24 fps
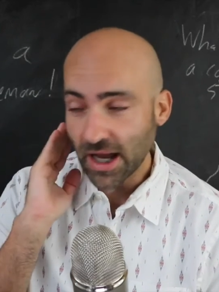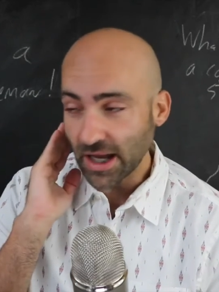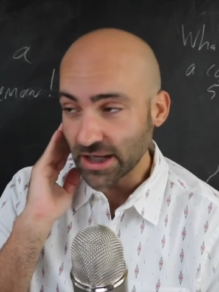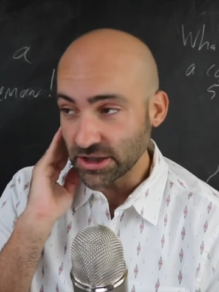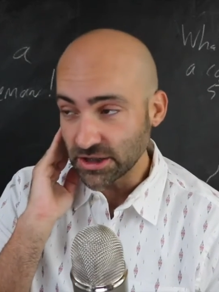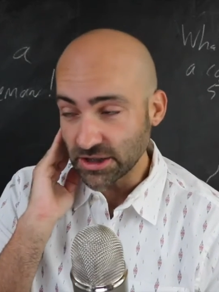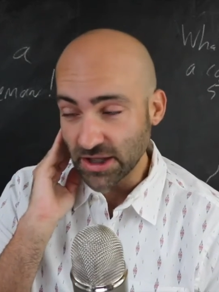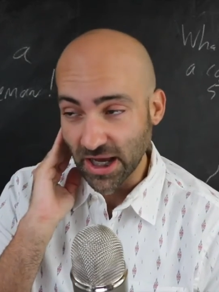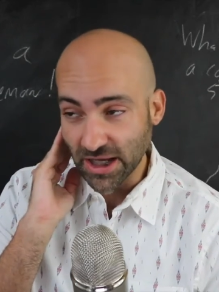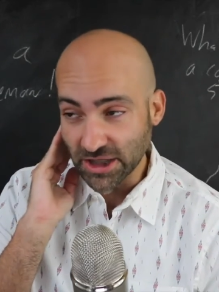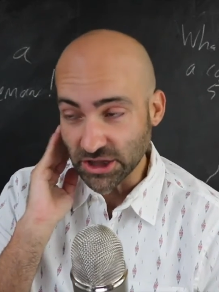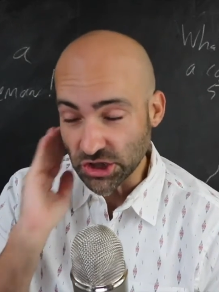
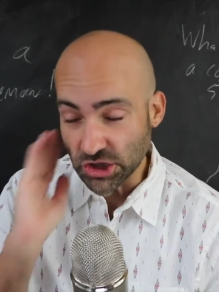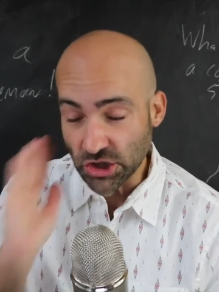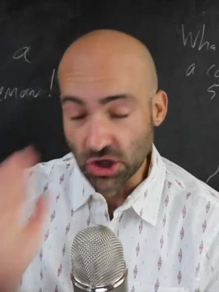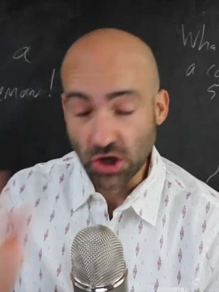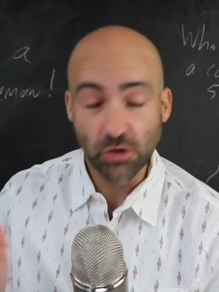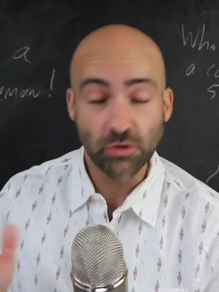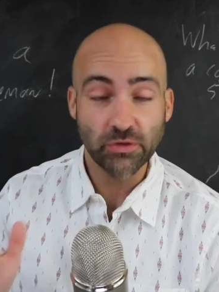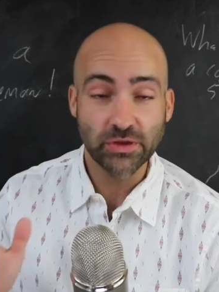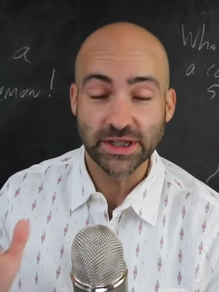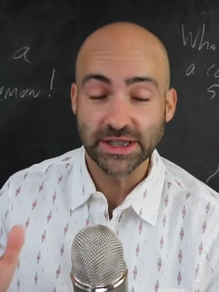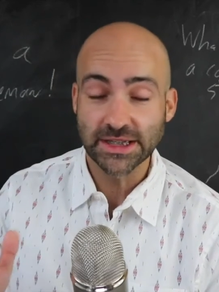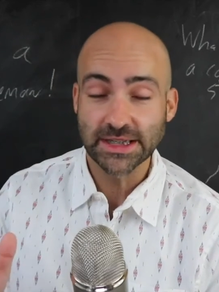I, I
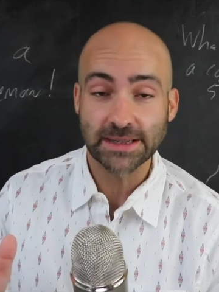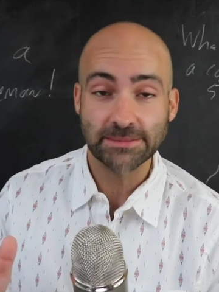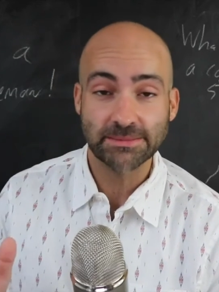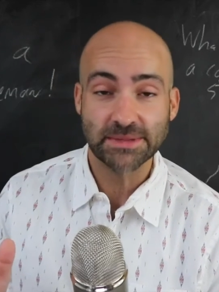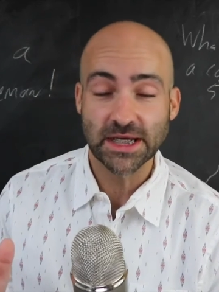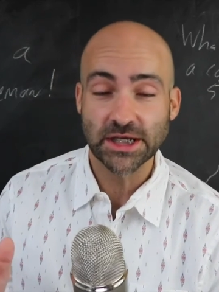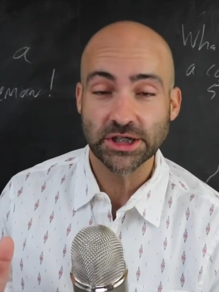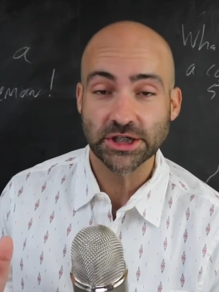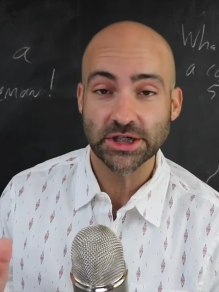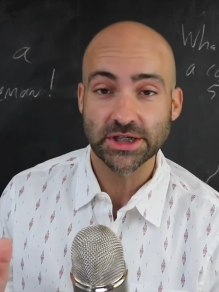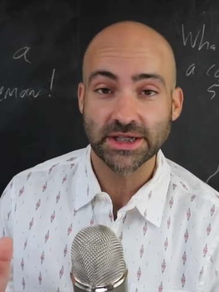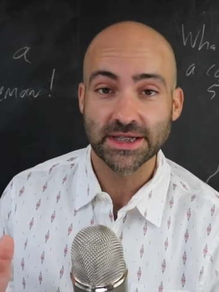know the
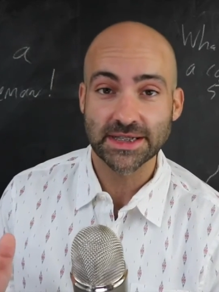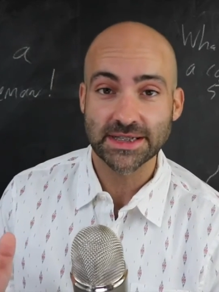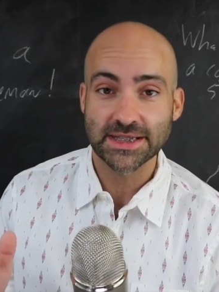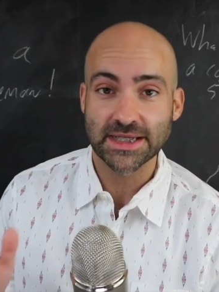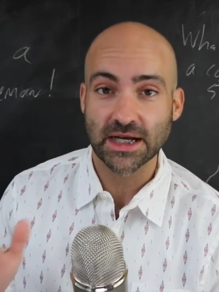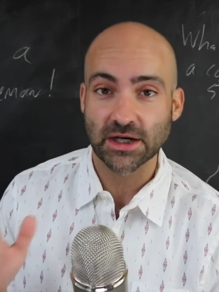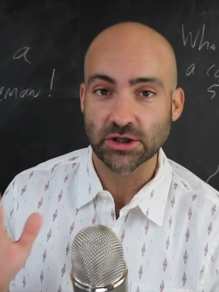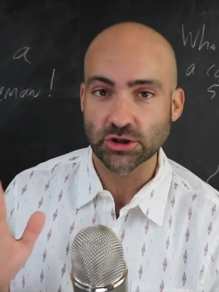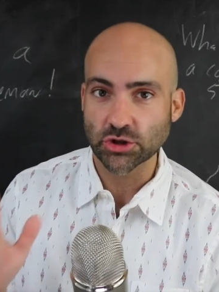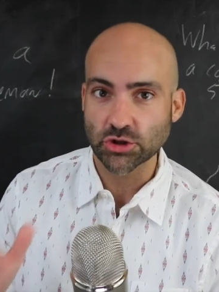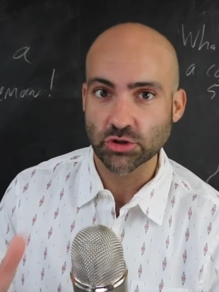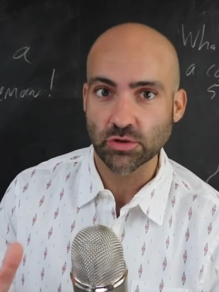temptation is
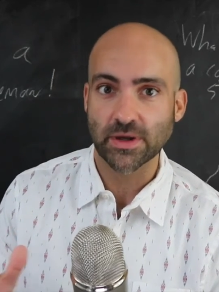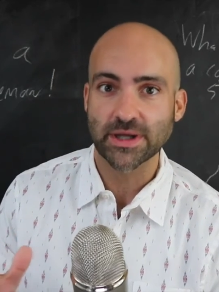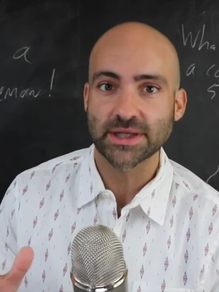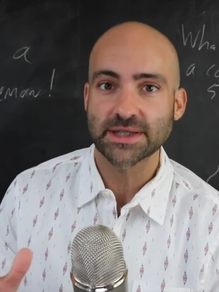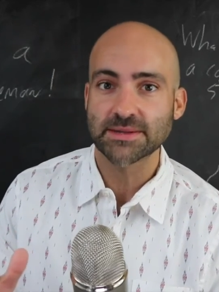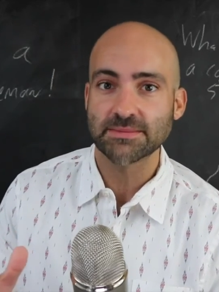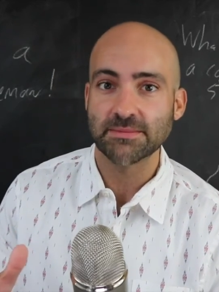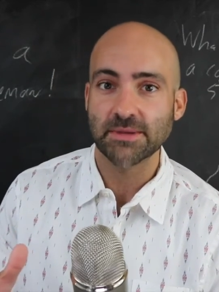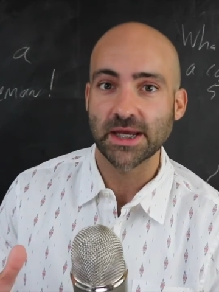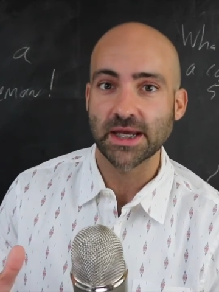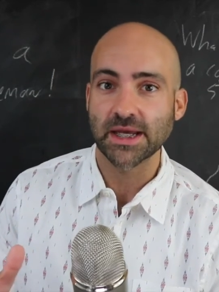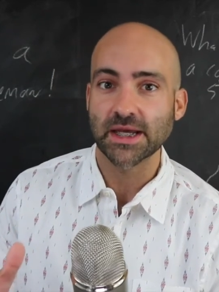there.
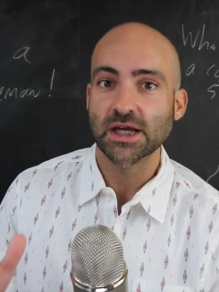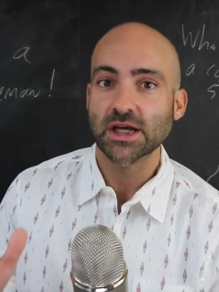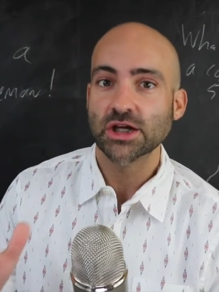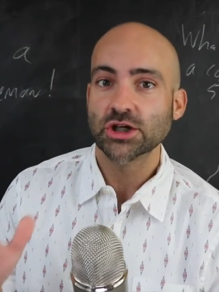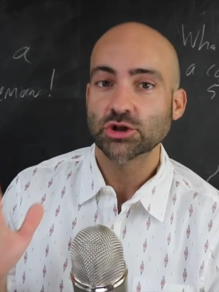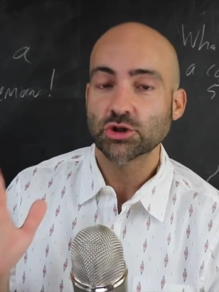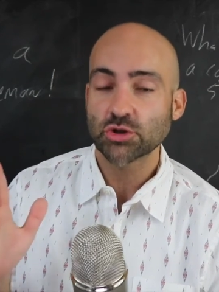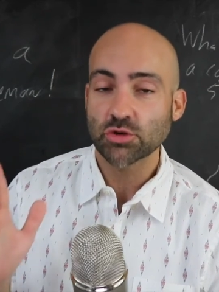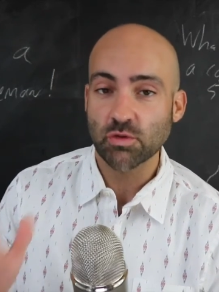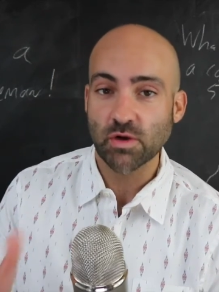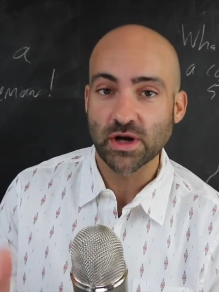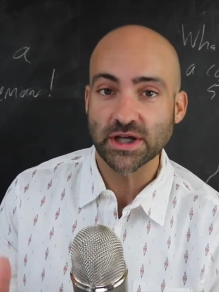Trust me.
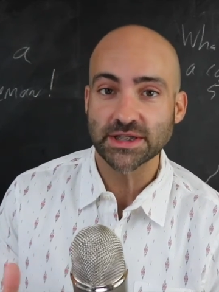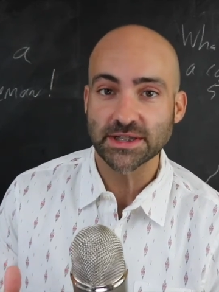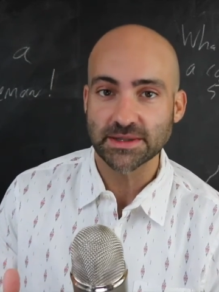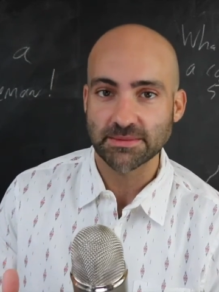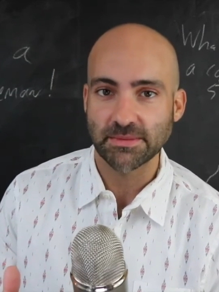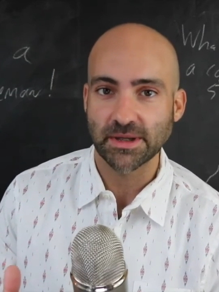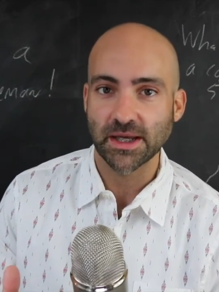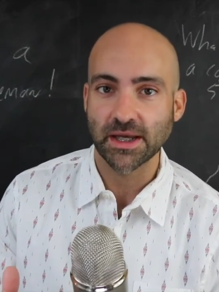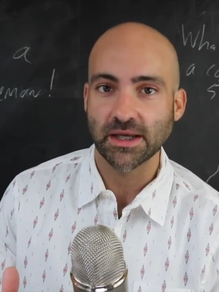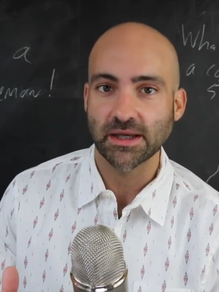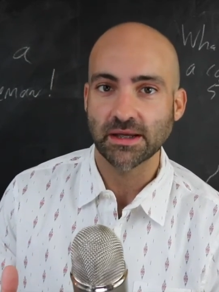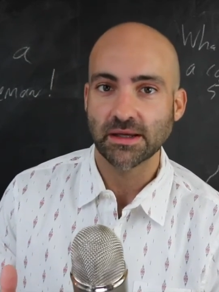
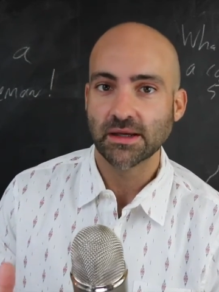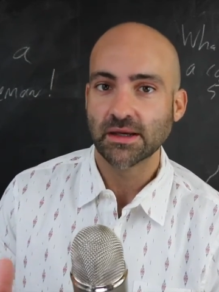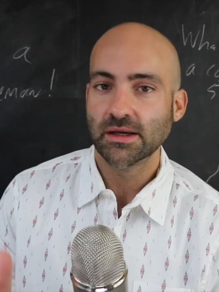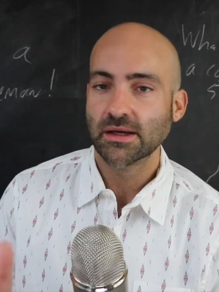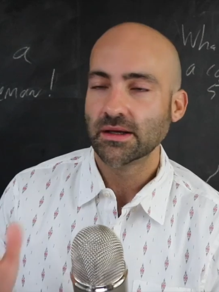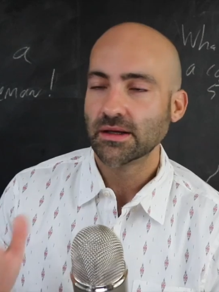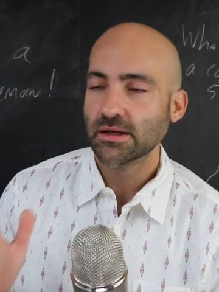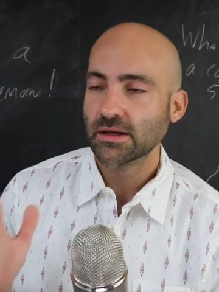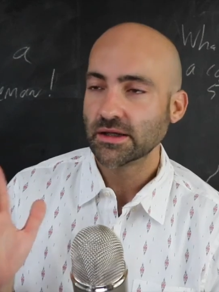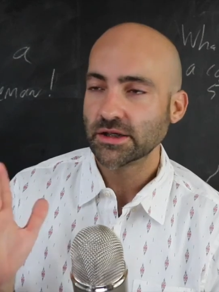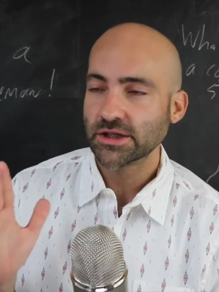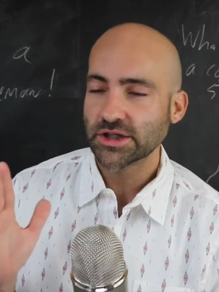Trust me.
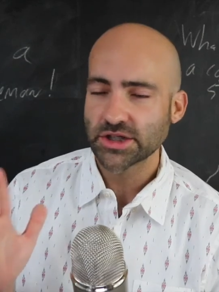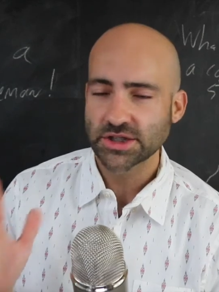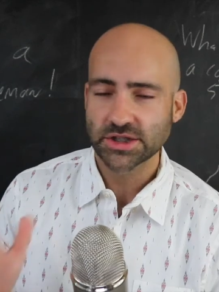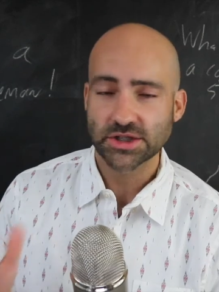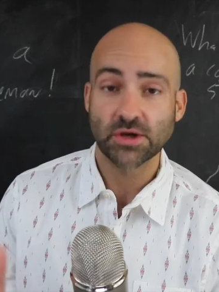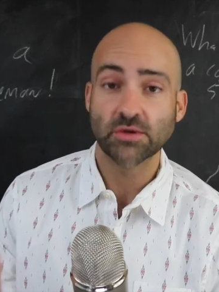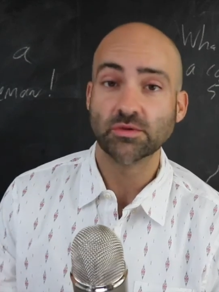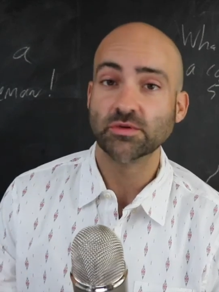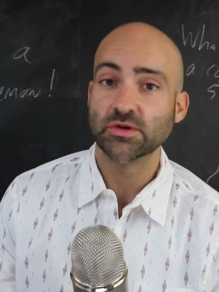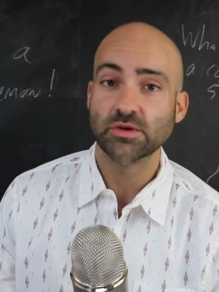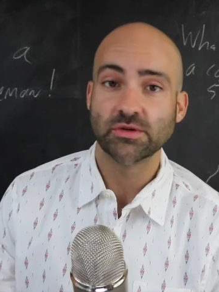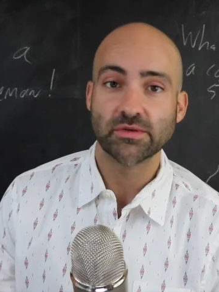Just
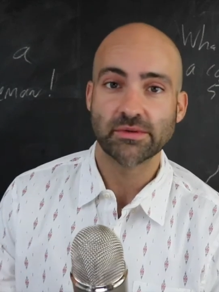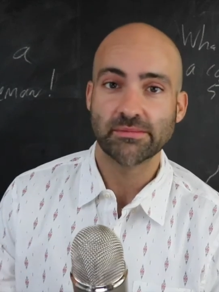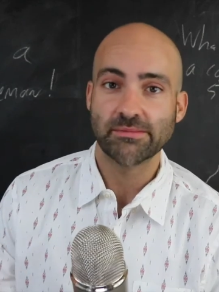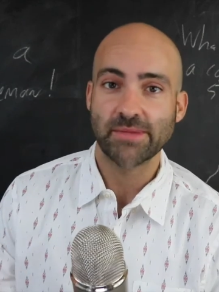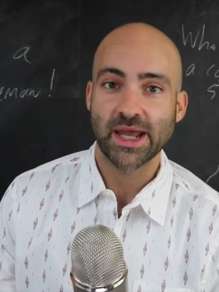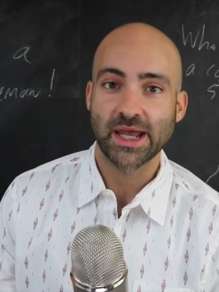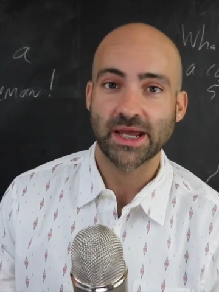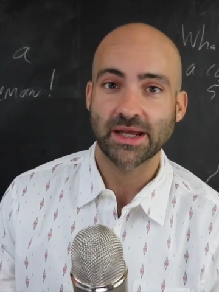don't do it,